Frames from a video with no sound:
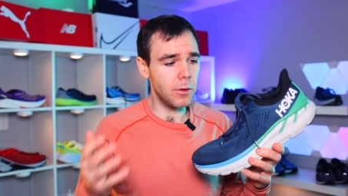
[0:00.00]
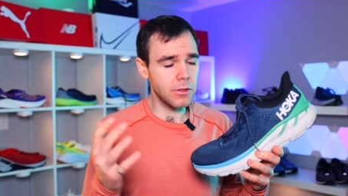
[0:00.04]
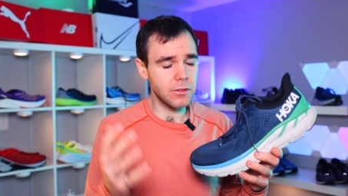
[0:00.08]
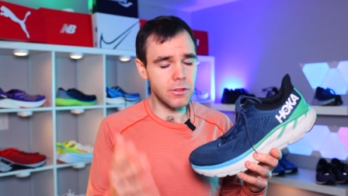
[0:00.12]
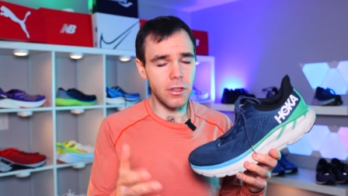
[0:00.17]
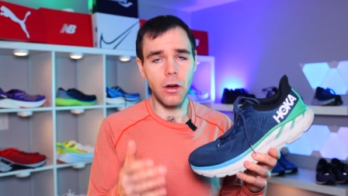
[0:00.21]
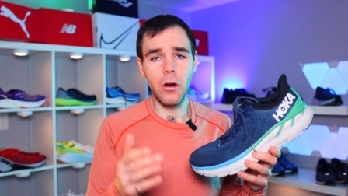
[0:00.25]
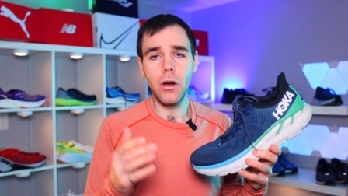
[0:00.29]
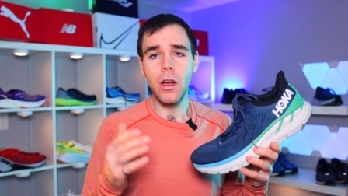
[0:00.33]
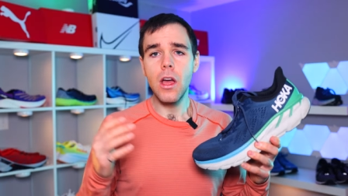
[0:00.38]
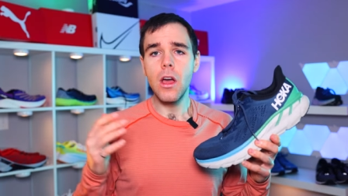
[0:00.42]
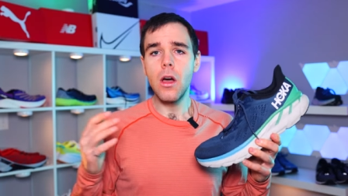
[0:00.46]

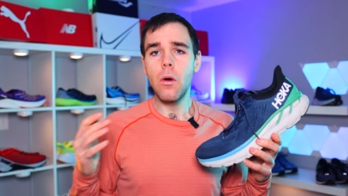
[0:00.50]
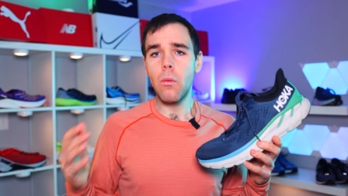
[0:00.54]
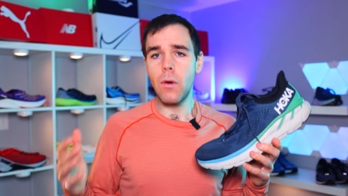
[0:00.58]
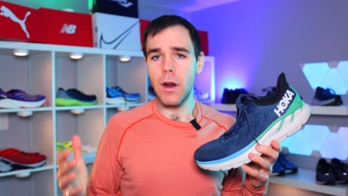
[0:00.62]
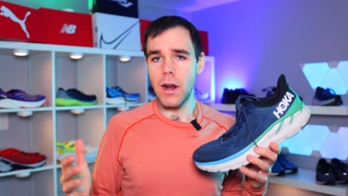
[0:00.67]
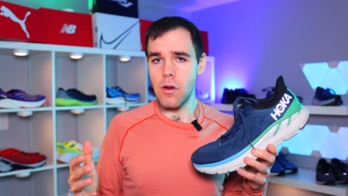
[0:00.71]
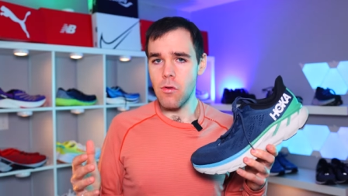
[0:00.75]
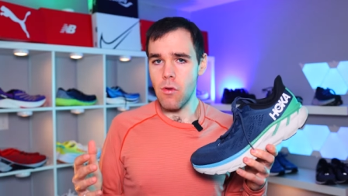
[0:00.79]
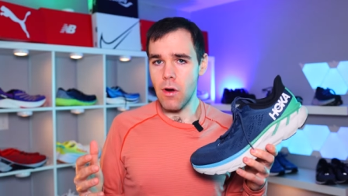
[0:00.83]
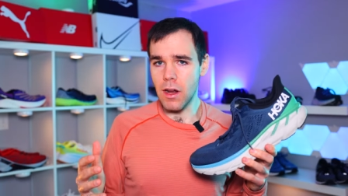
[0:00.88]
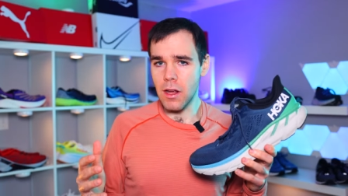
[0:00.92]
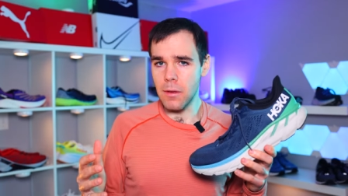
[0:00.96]
So what
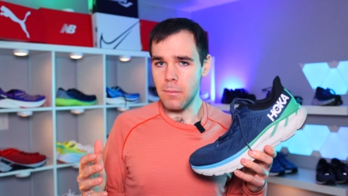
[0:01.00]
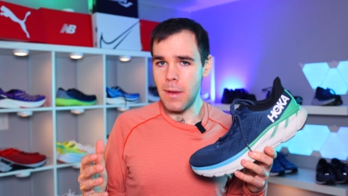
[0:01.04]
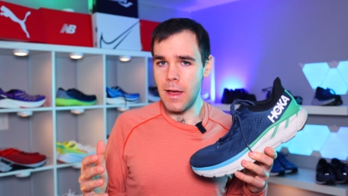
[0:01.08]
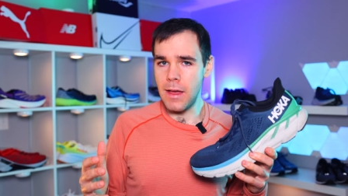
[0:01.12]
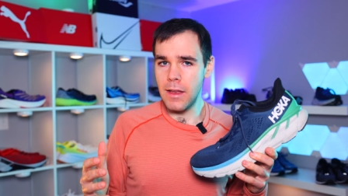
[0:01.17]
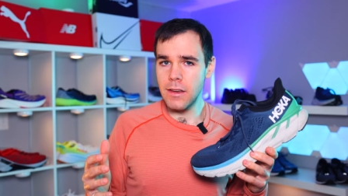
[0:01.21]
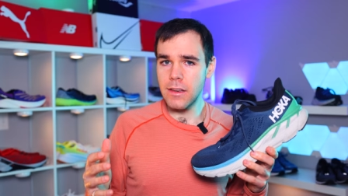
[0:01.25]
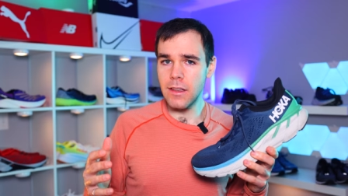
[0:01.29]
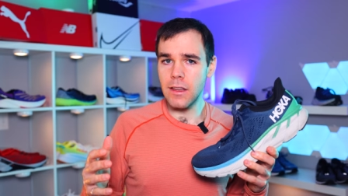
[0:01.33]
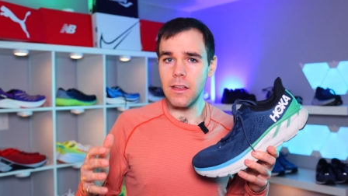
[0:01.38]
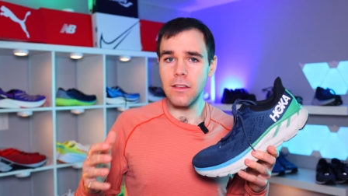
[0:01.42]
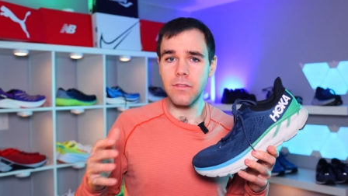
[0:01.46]
I'd
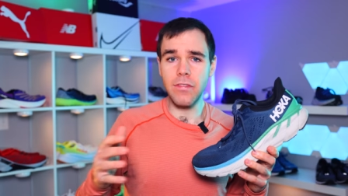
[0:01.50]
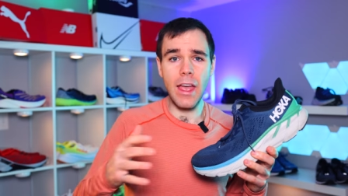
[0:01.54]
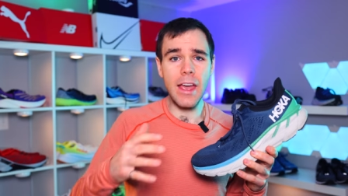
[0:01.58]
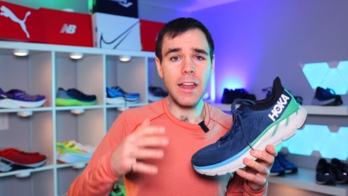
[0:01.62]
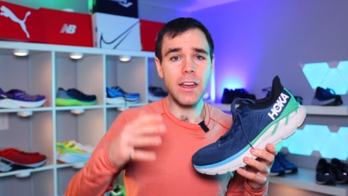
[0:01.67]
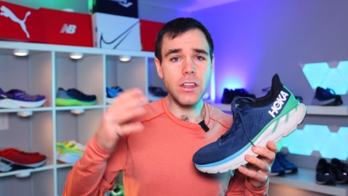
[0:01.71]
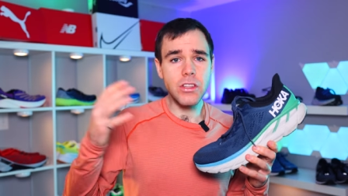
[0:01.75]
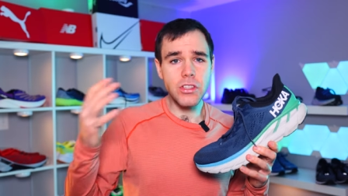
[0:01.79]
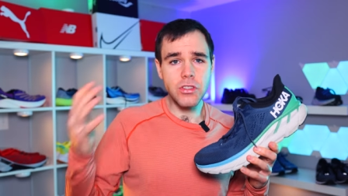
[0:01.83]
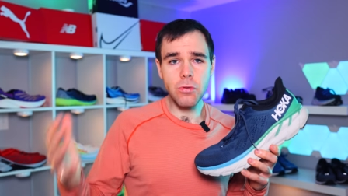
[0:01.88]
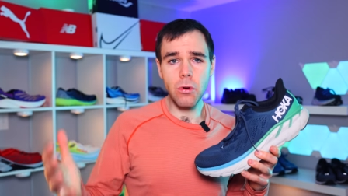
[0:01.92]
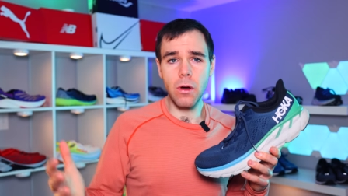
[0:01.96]
recommend is
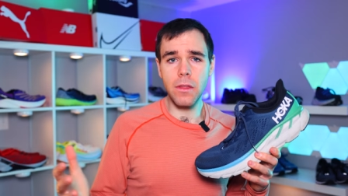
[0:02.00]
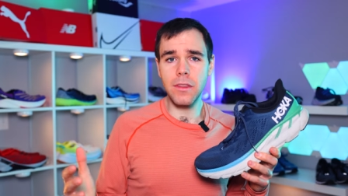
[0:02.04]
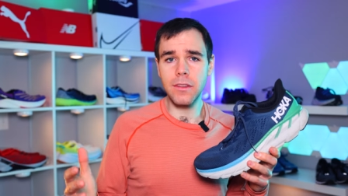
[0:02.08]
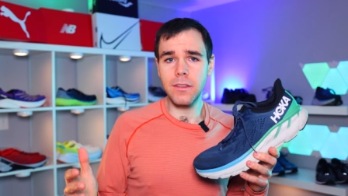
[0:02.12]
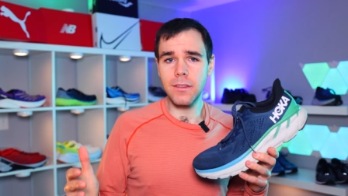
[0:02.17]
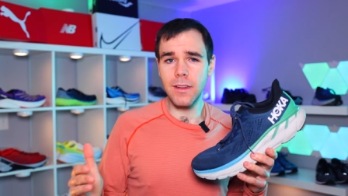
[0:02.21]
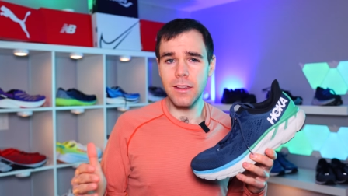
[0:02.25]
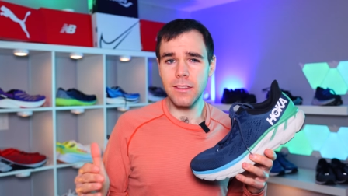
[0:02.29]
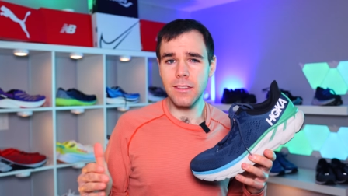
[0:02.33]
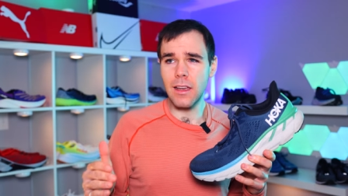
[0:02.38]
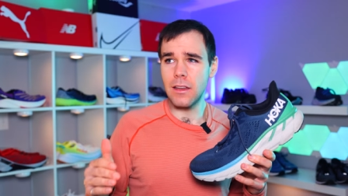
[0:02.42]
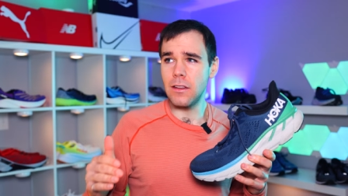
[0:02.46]
any shoe on this
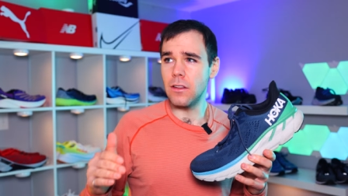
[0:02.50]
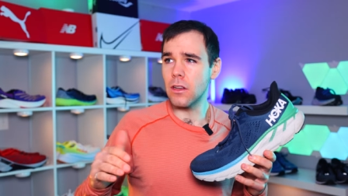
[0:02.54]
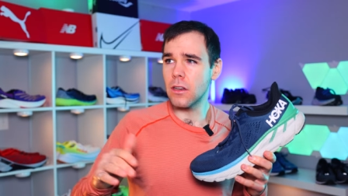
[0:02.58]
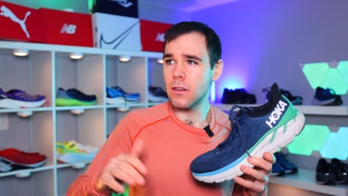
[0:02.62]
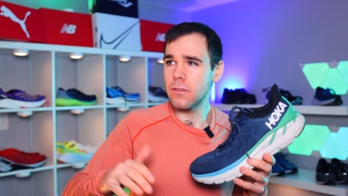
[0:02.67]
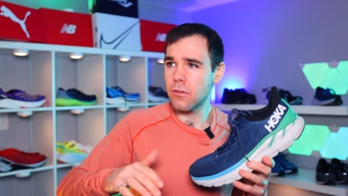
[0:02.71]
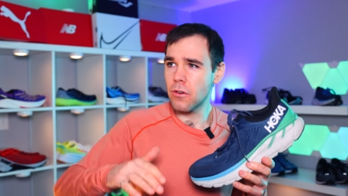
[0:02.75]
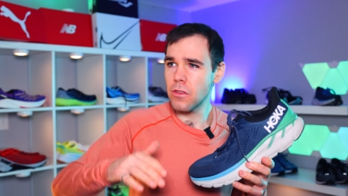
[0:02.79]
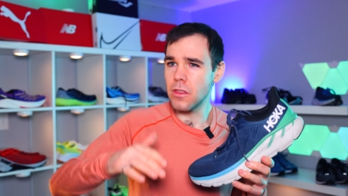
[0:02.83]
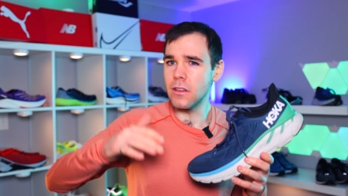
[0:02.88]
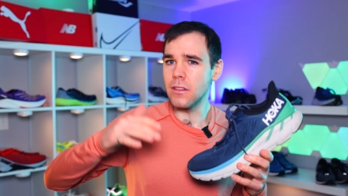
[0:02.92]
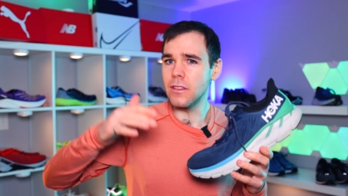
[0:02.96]
list, I'd look
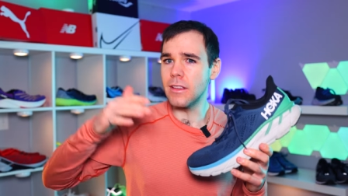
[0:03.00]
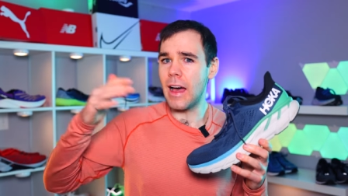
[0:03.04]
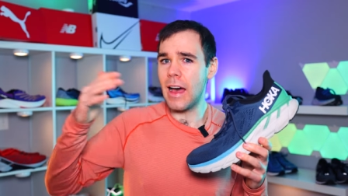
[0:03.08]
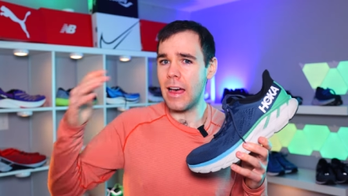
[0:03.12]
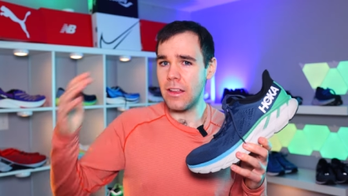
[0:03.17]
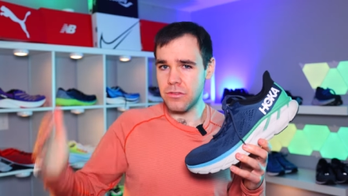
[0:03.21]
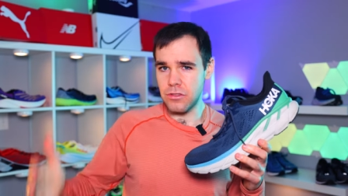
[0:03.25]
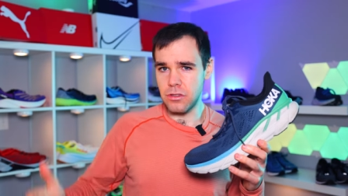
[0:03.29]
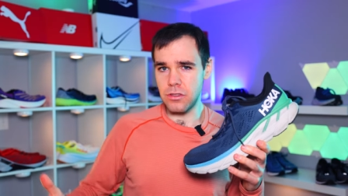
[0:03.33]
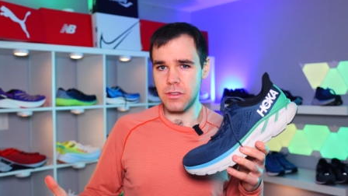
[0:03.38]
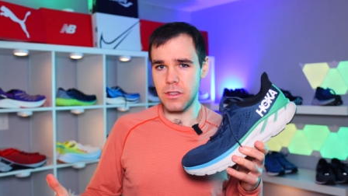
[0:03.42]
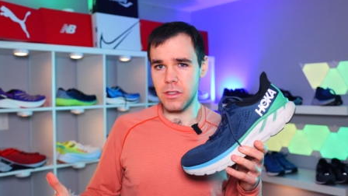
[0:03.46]
for the
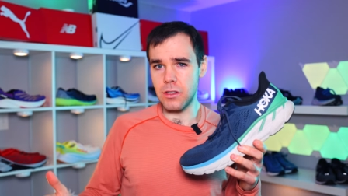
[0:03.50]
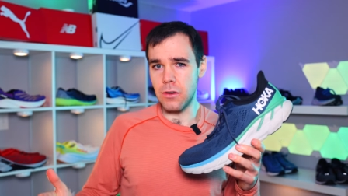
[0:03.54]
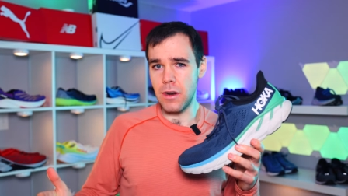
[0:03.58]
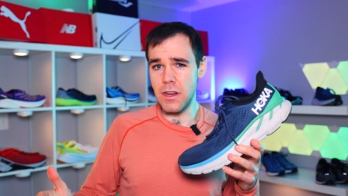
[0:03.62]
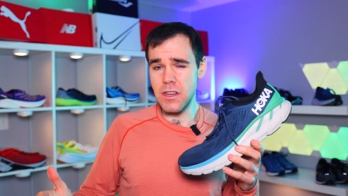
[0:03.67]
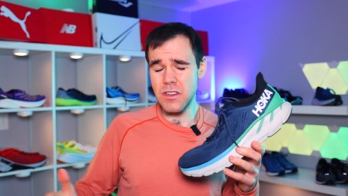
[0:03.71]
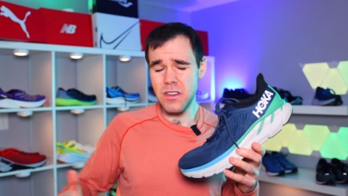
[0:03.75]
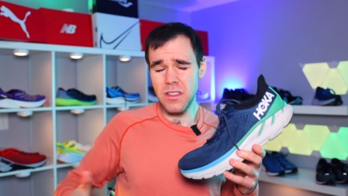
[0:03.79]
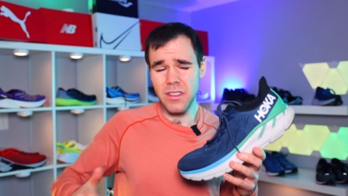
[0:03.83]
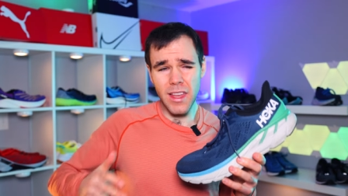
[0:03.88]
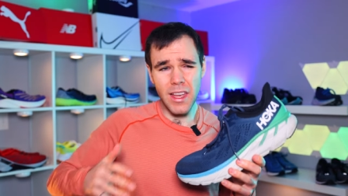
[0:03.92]
last year's iteration.